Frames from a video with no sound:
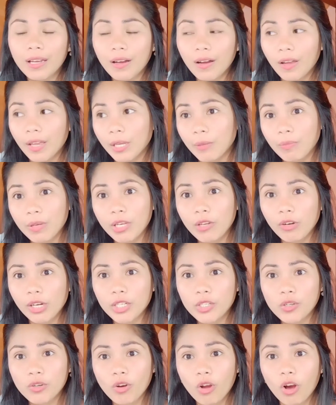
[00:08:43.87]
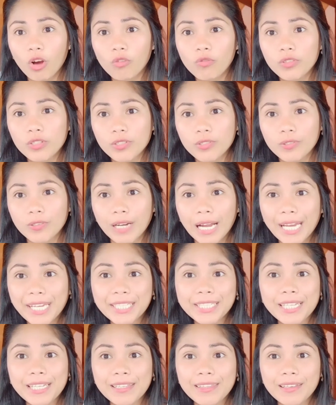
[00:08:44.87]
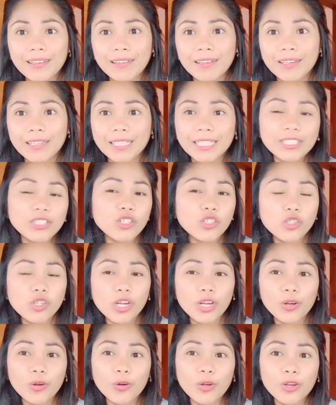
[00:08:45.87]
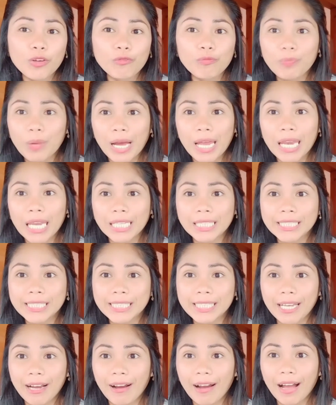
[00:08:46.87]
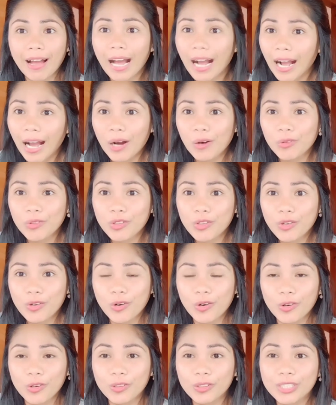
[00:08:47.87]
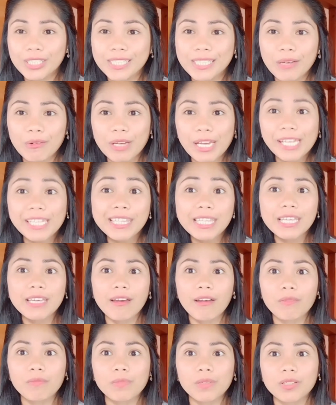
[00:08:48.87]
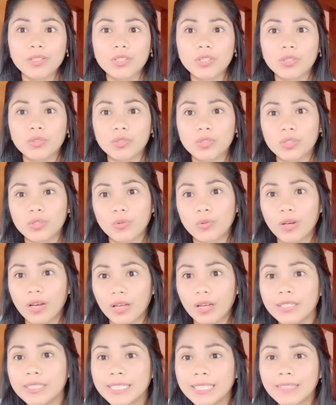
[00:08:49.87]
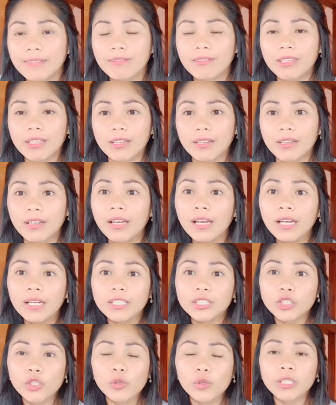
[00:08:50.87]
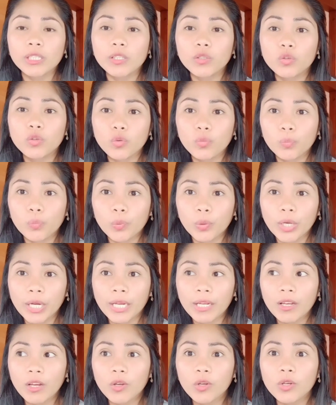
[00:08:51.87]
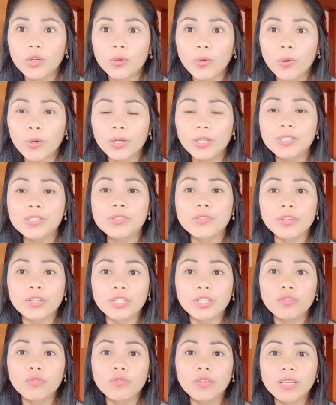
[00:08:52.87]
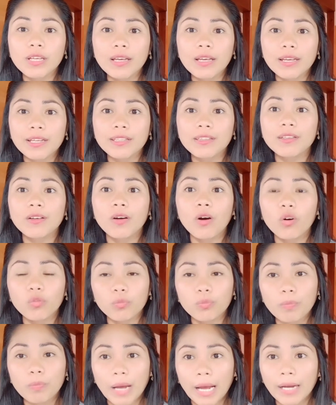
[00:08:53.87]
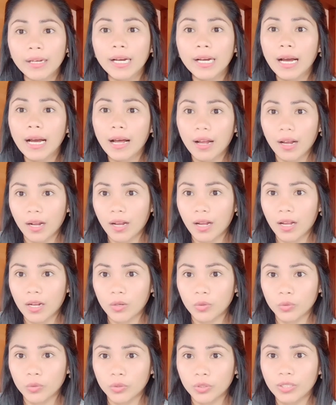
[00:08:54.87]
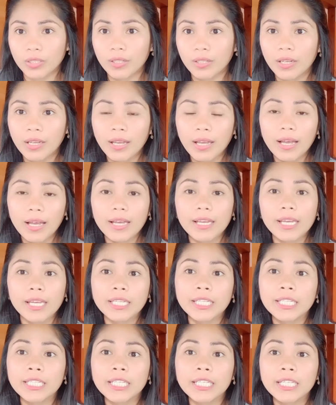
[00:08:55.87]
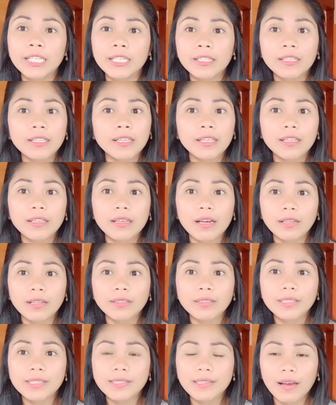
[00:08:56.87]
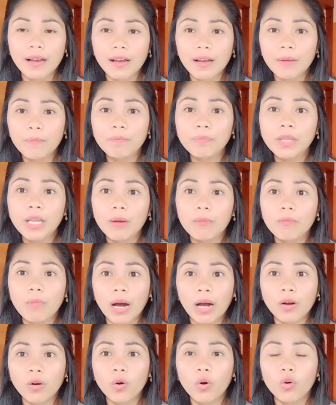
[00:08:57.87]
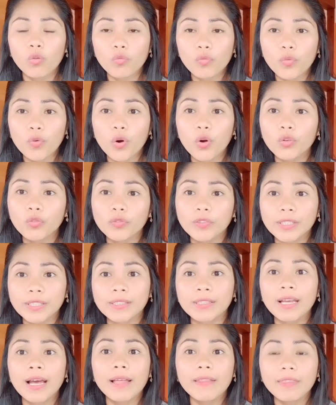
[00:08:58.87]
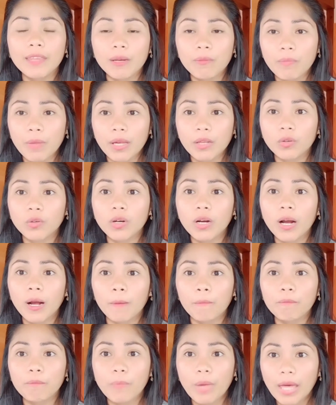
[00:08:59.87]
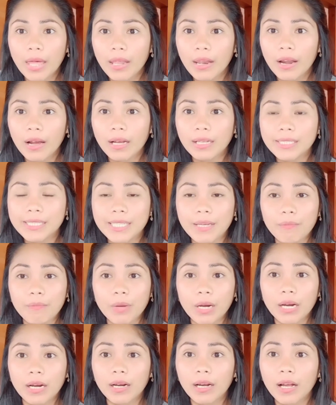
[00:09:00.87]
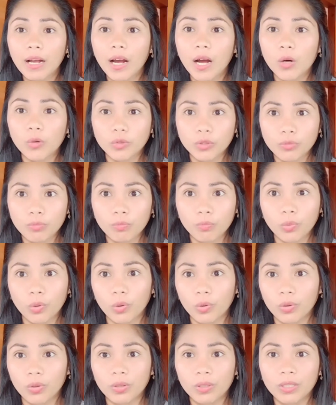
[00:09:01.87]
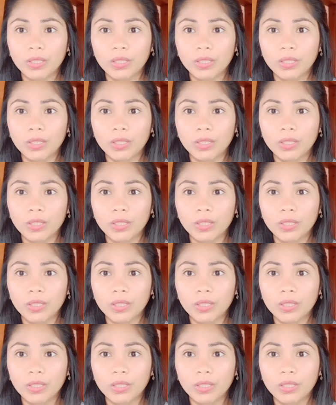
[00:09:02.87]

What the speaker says: immigration officer, ay sandali, i-check ko yung balance ng account ko sa ATM machine. So guys, hindi. So you need to bring your certificate of bank account. Ayan, hinihingi yan sa banko, proven na meron kang pera sa bank account mo.